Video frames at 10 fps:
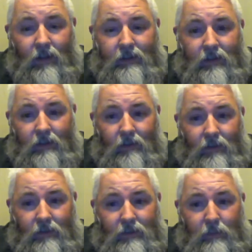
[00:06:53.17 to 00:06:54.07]
it's
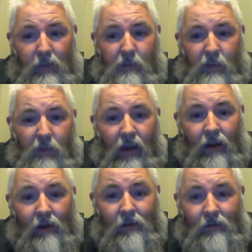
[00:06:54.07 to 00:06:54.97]
just be
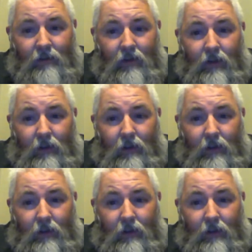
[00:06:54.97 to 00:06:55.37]
prepared. You